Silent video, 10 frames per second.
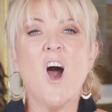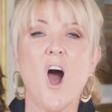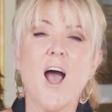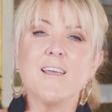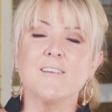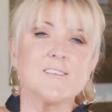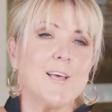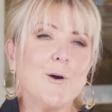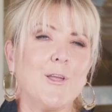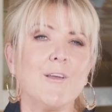I can
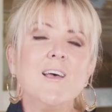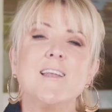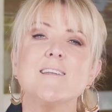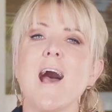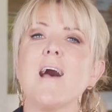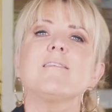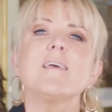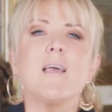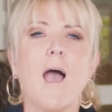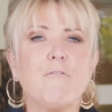tell you
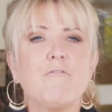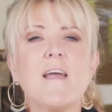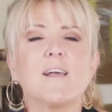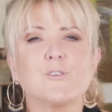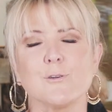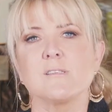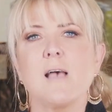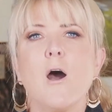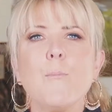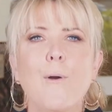nothing affects your
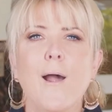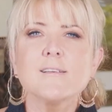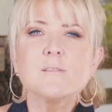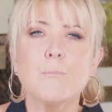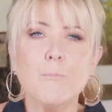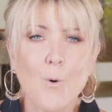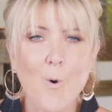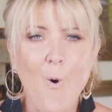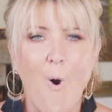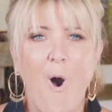sale price
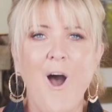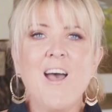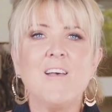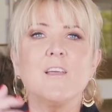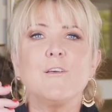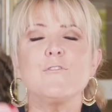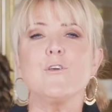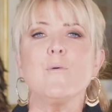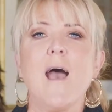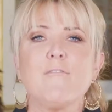more than if
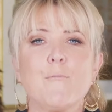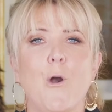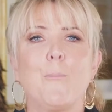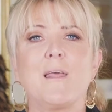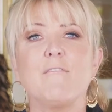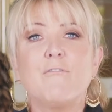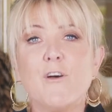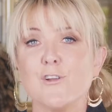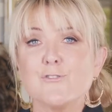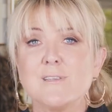you have a property
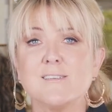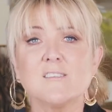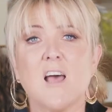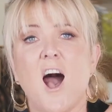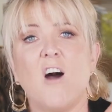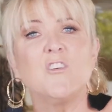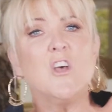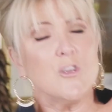virtually styled,